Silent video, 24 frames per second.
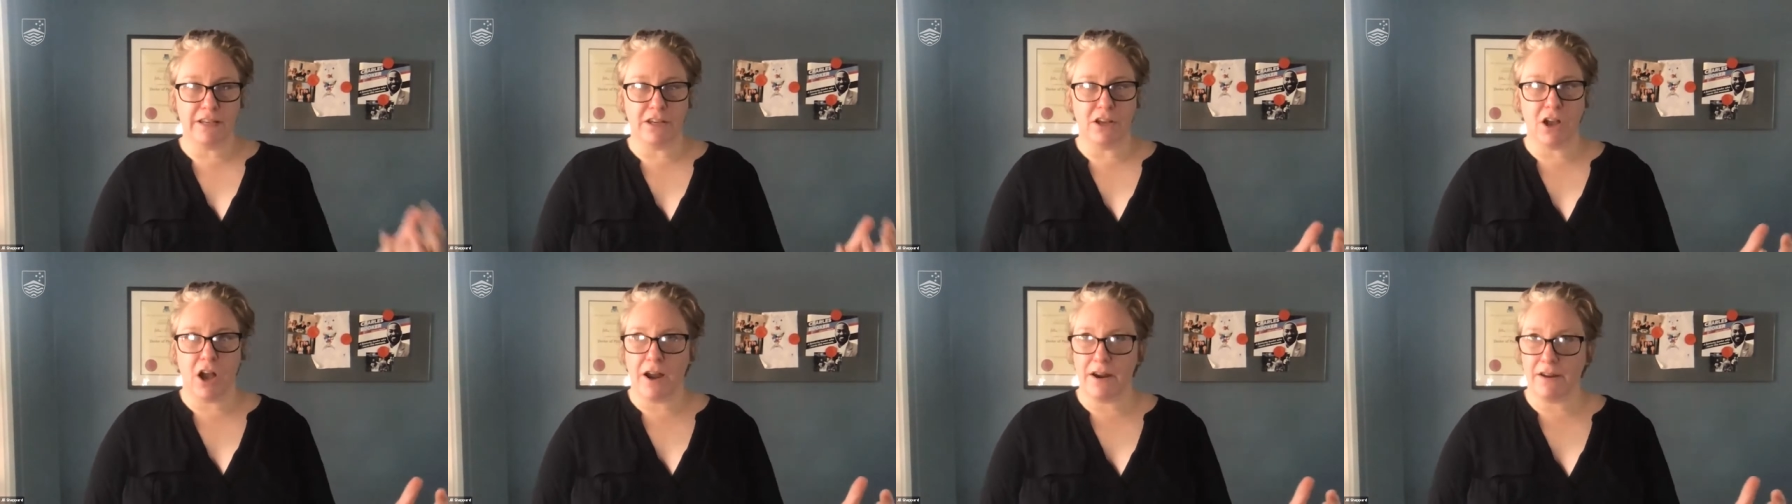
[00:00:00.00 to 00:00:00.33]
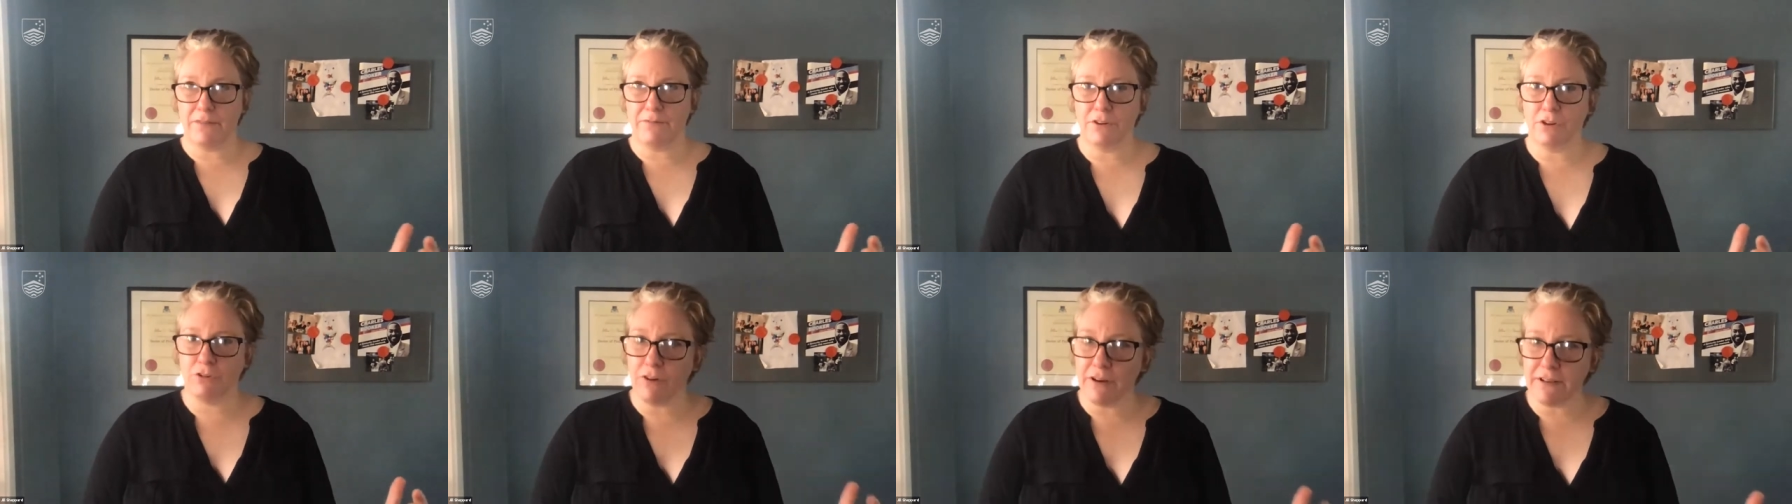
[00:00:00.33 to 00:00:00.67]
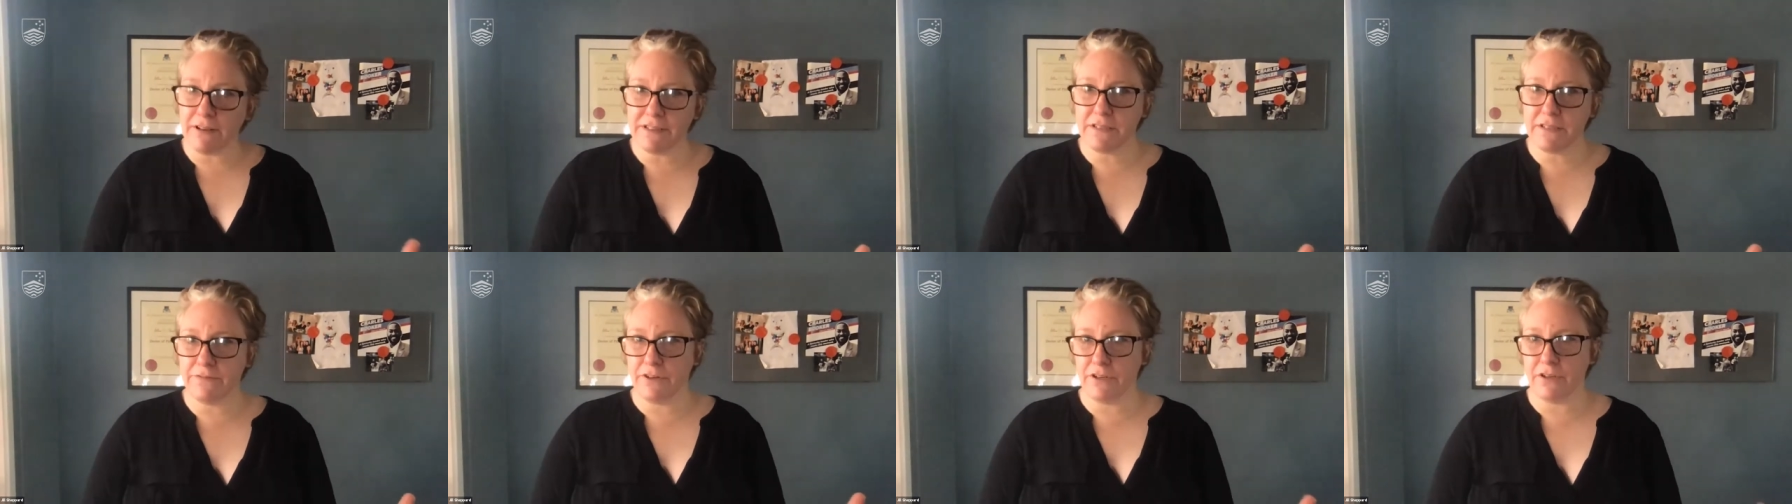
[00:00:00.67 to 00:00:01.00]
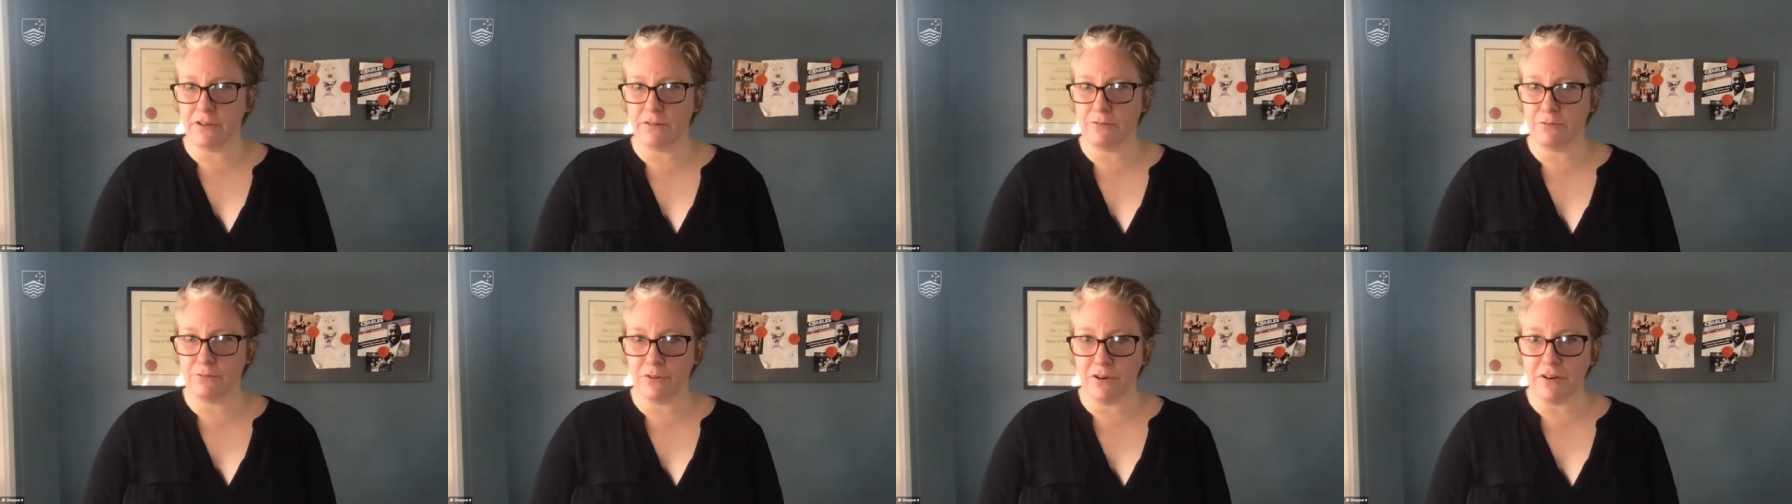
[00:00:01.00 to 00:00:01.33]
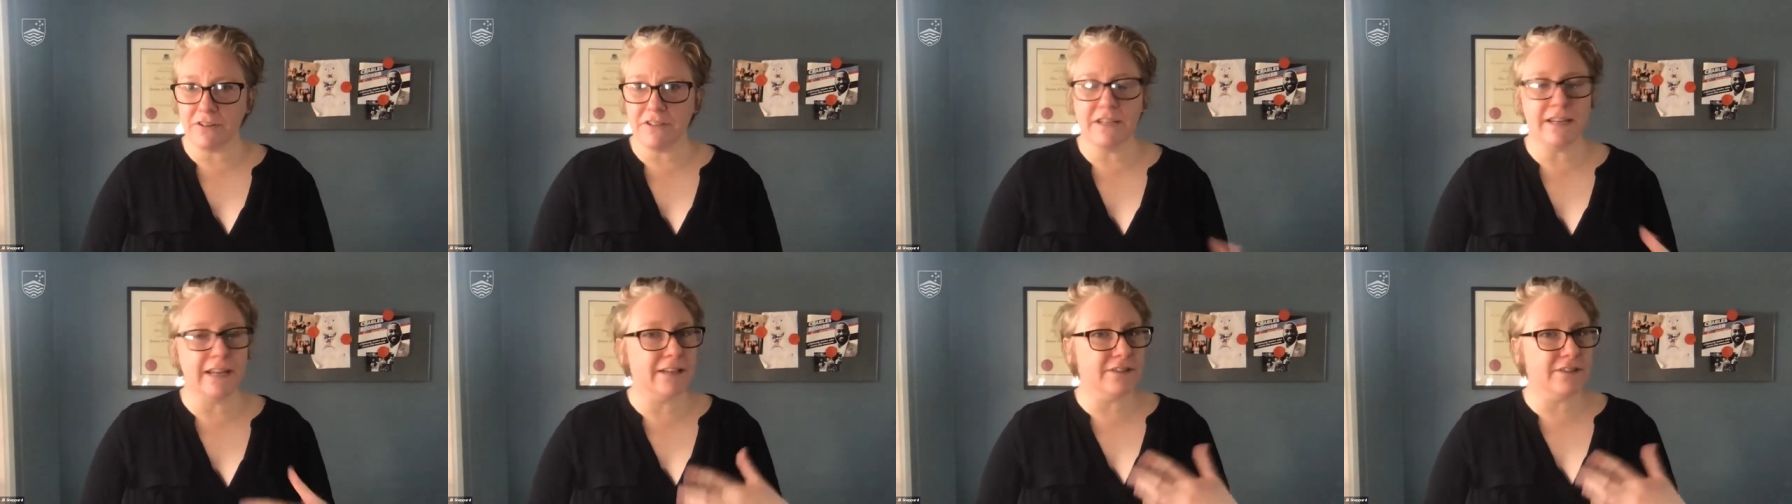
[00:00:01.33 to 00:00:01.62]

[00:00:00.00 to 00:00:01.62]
kind of aggressive and confronting,